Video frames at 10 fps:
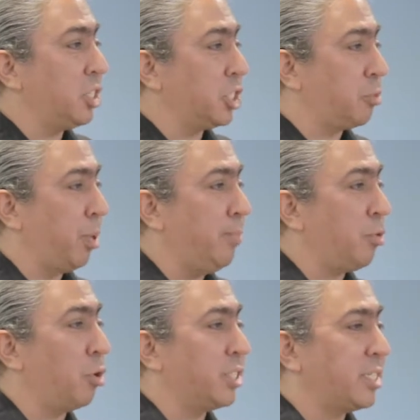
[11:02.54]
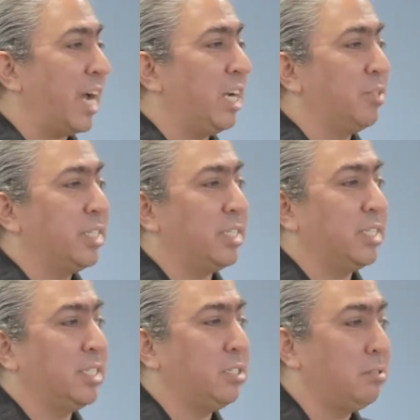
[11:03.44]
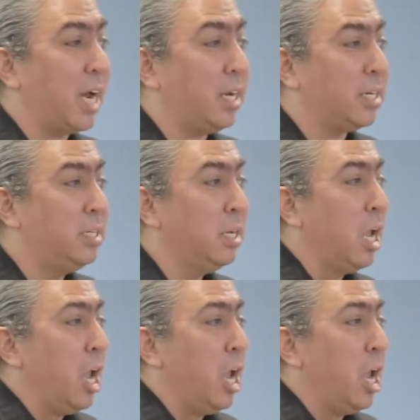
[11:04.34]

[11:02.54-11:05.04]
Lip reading: the Supreme Court sided with Citizens United